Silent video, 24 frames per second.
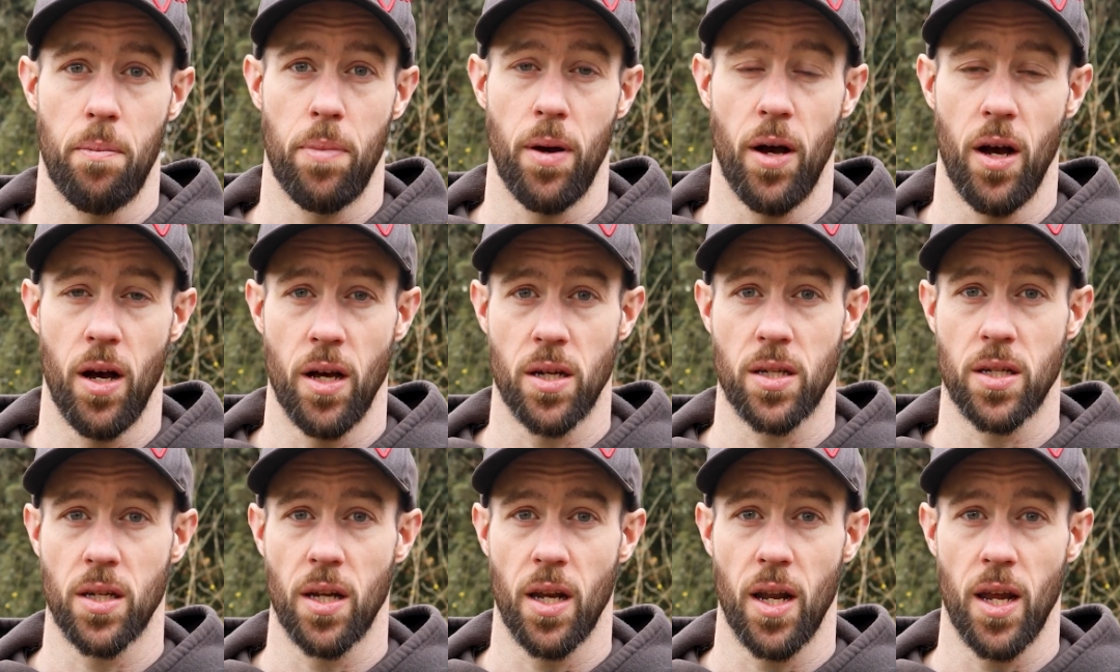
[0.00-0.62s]

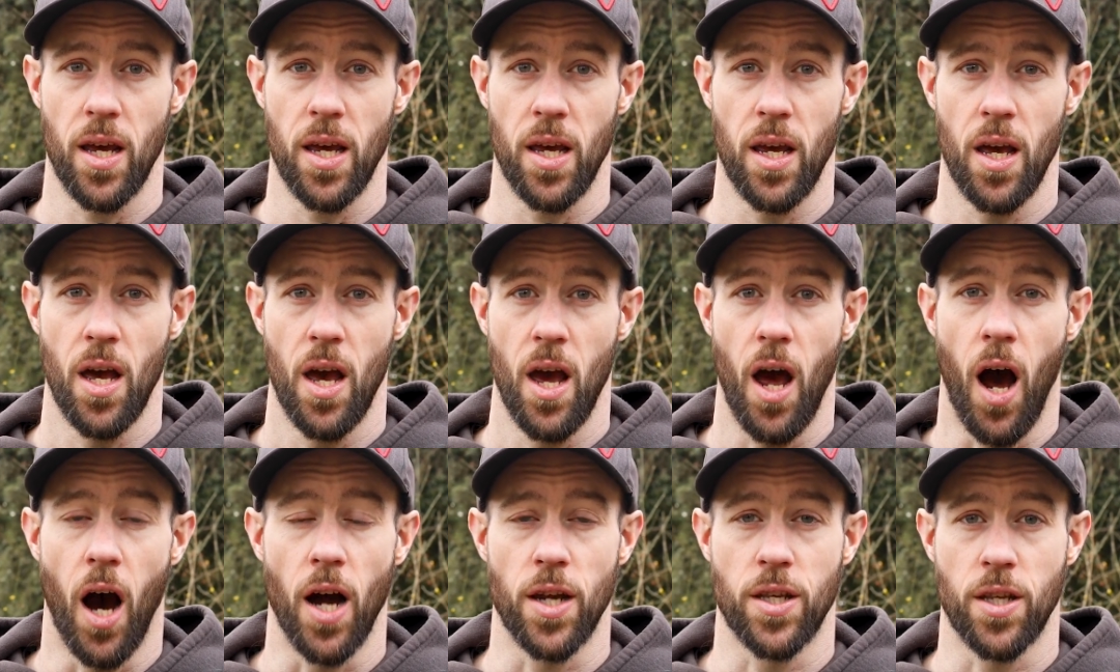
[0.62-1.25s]
personally,
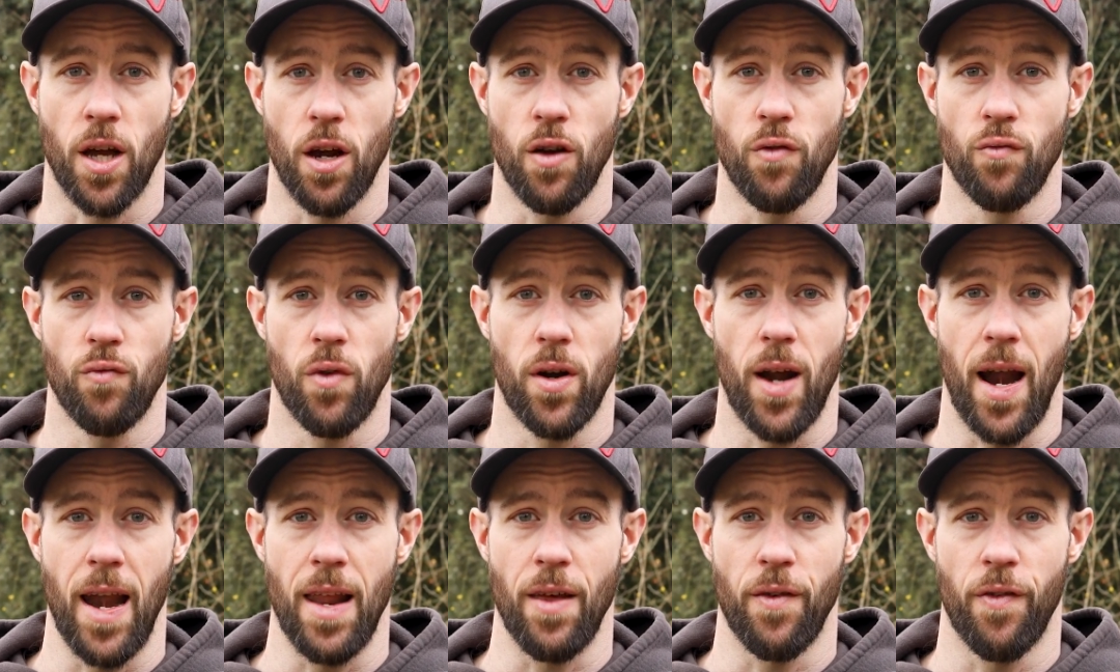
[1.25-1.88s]
I don't
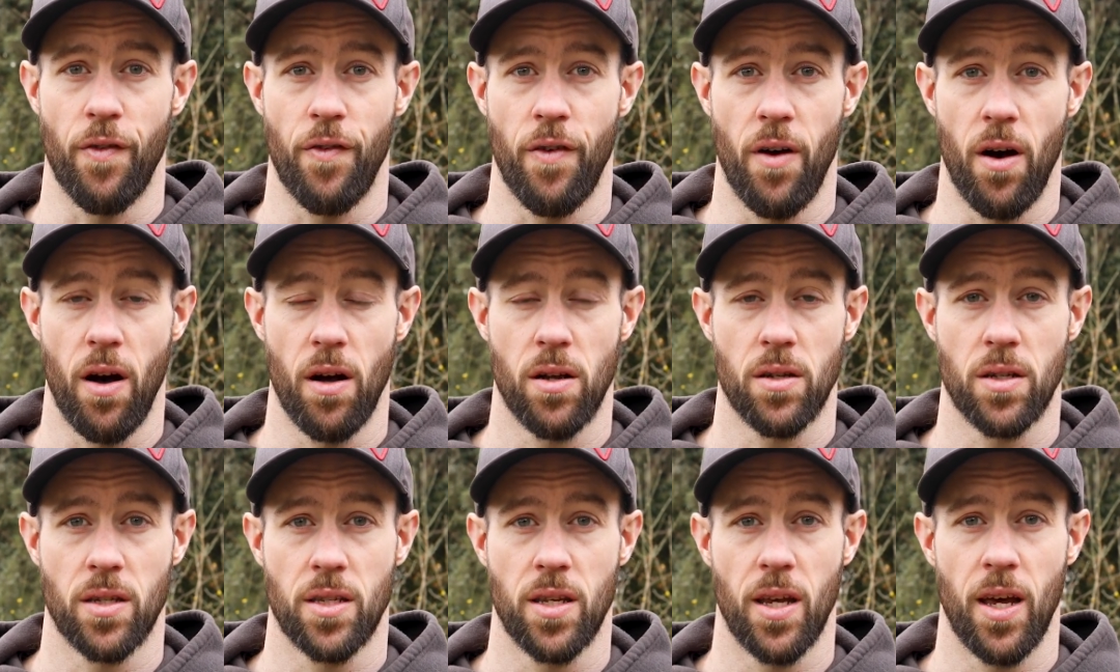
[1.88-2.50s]
run any
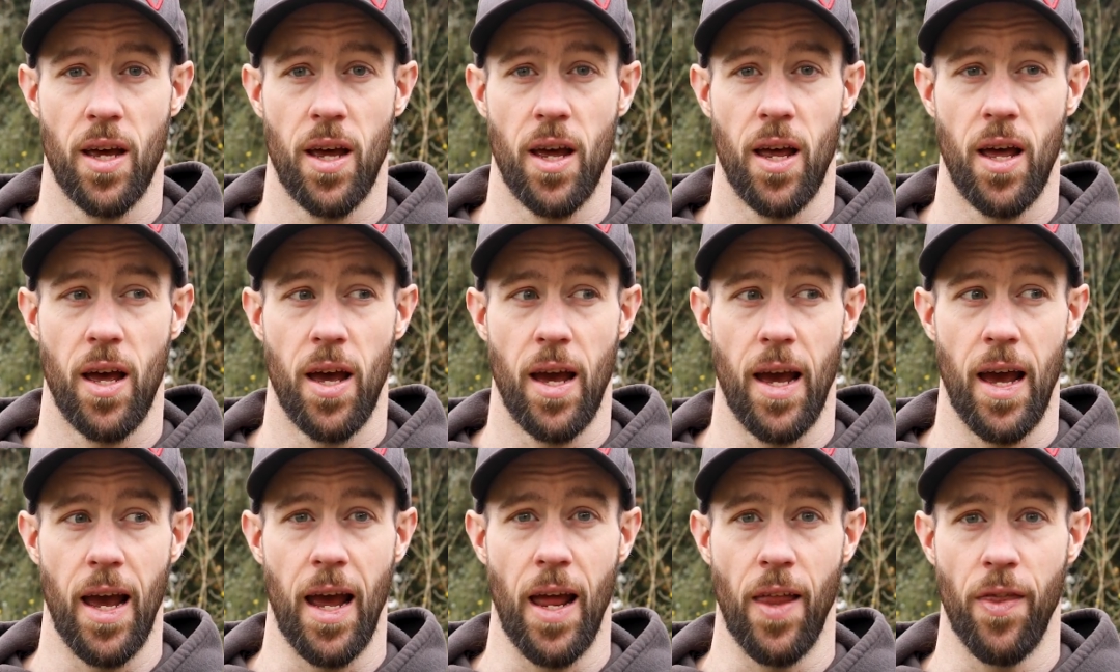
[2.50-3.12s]
faster
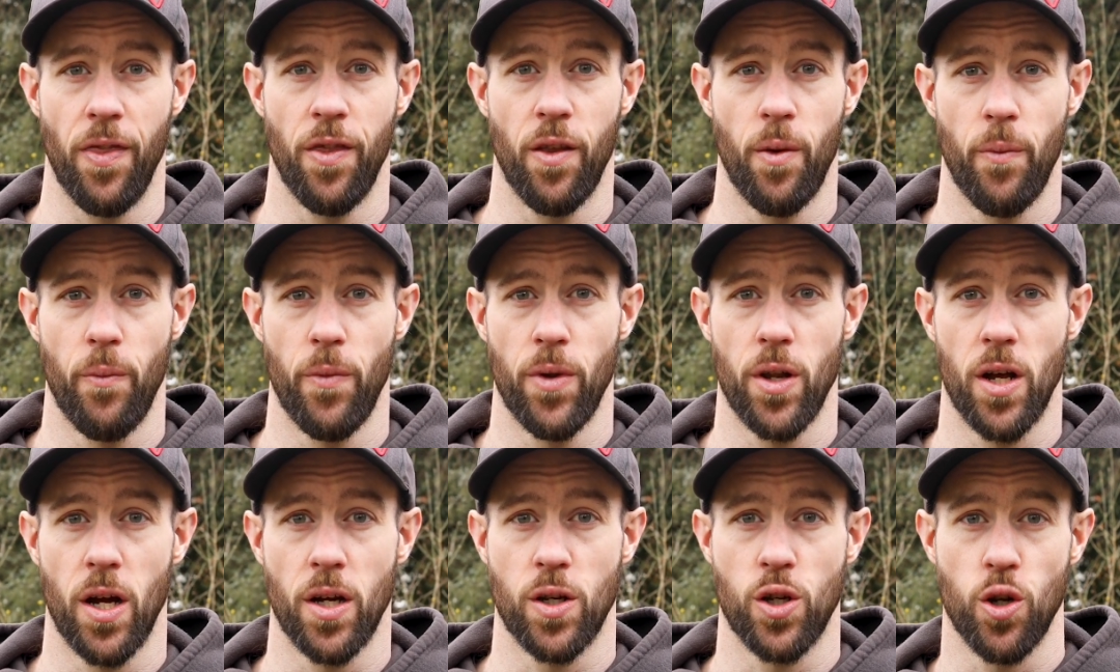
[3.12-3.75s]
in them
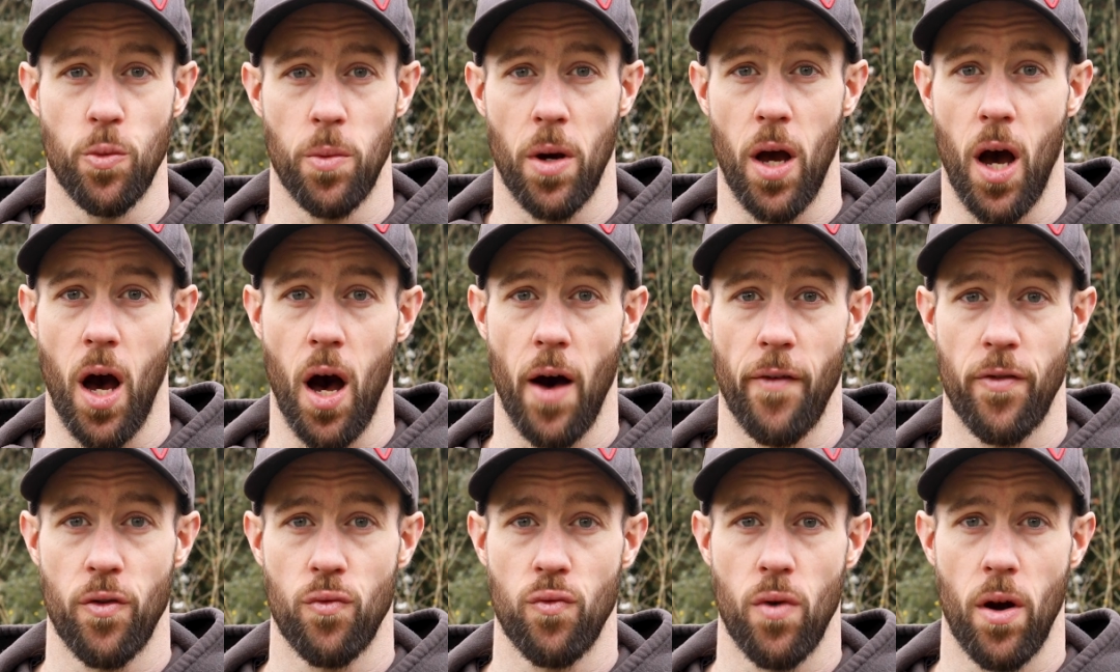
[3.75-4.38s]
when I do my
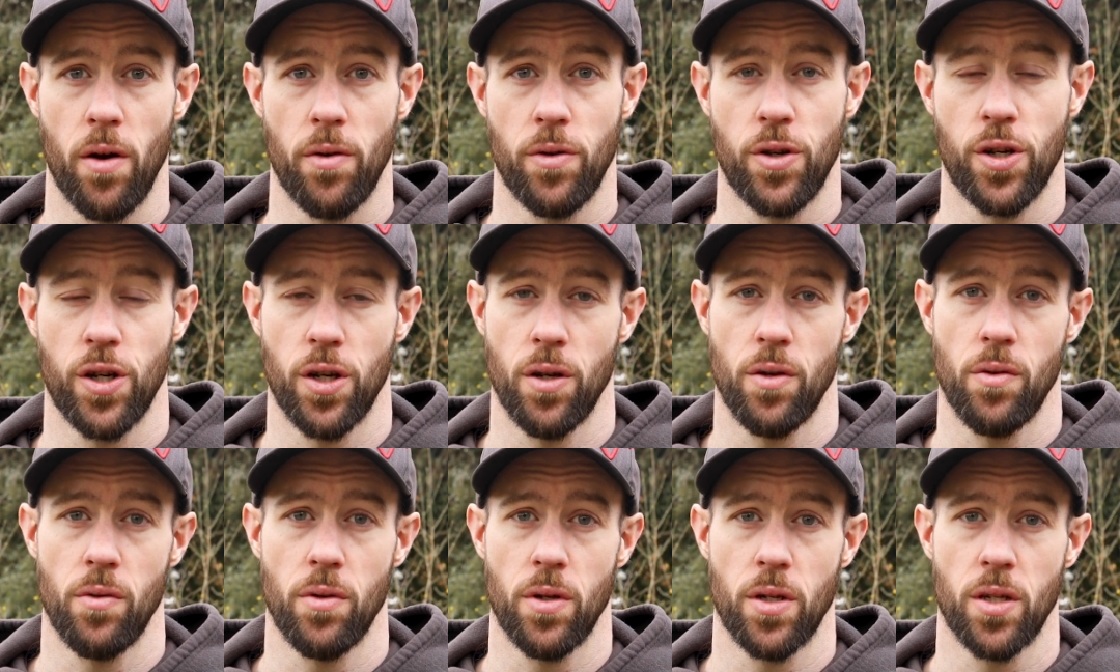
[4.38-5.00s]
other road
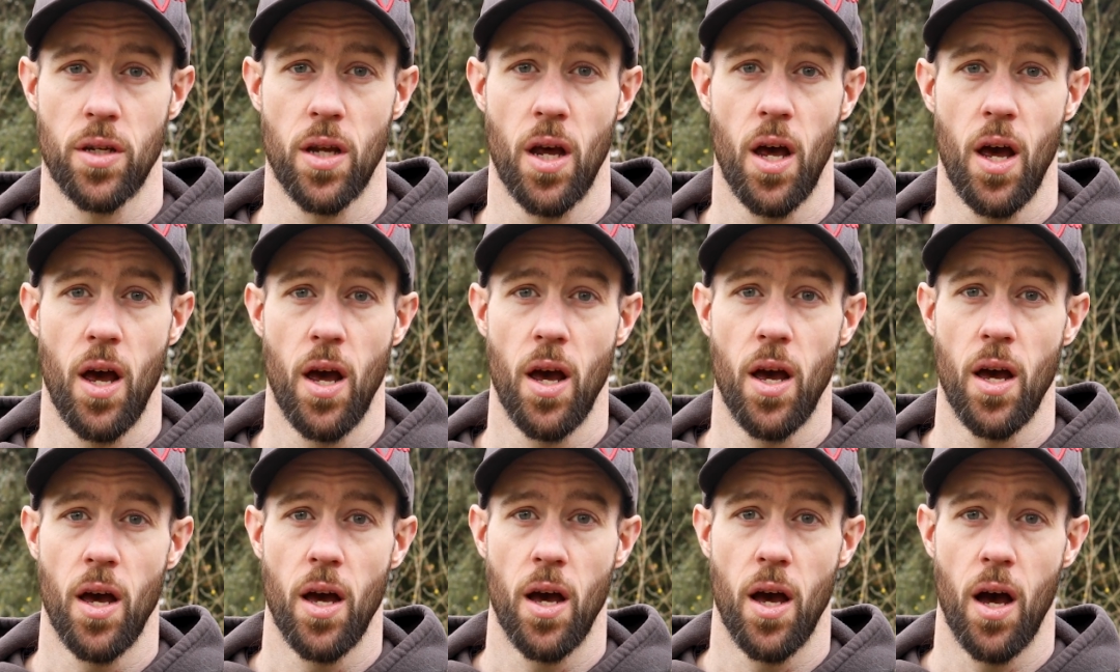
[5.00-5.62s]
shoes,
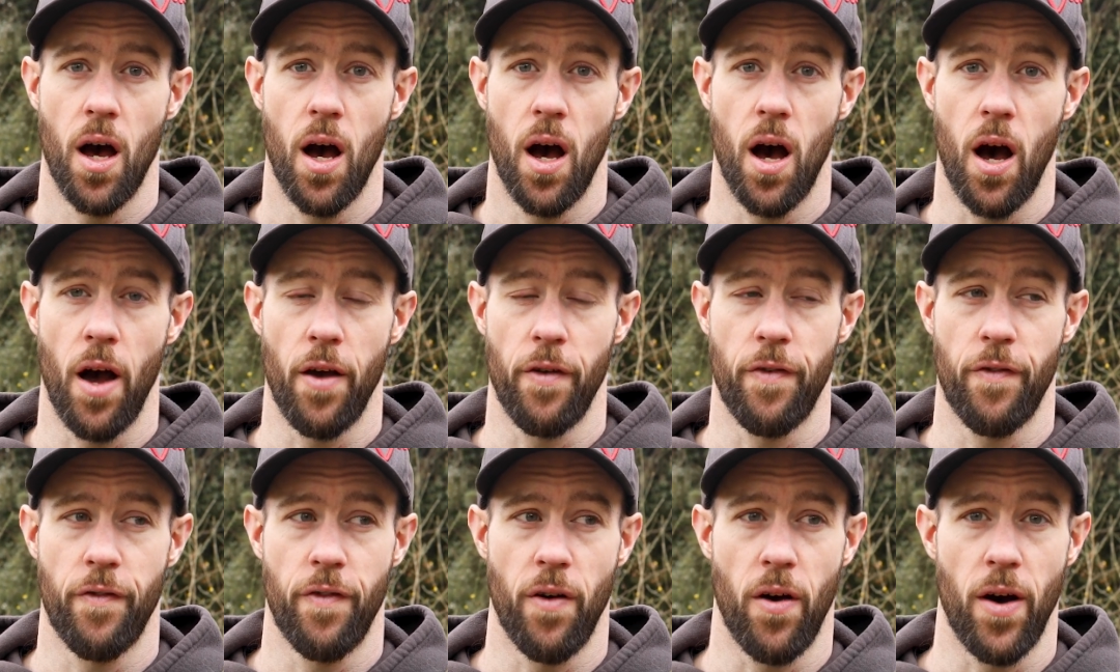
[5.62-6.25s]
I
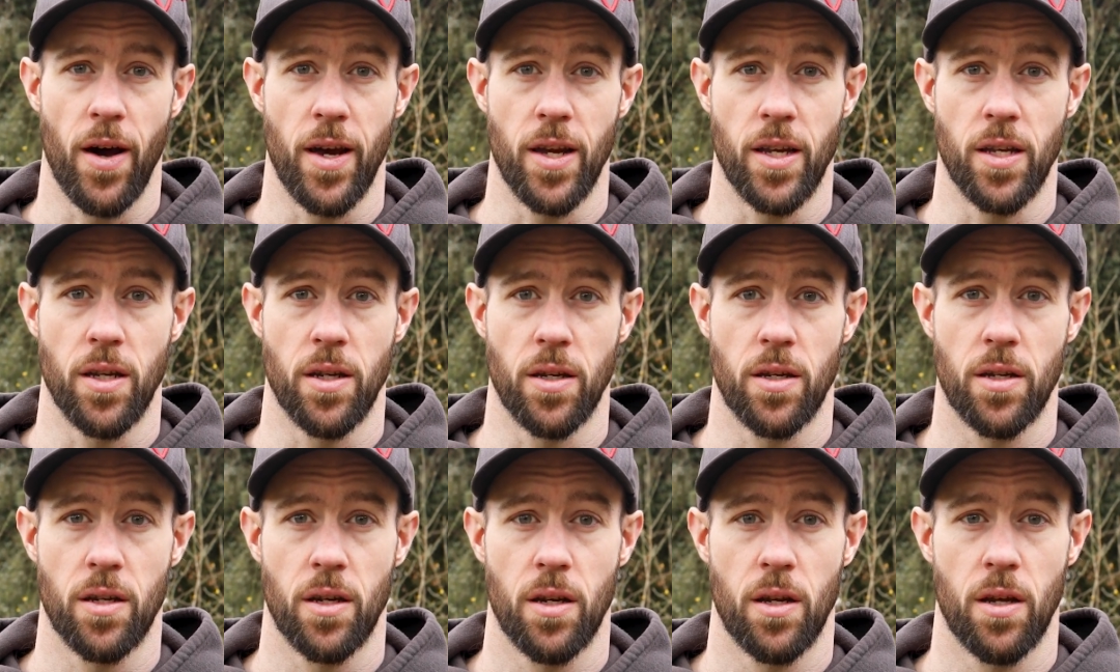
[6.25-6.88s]
find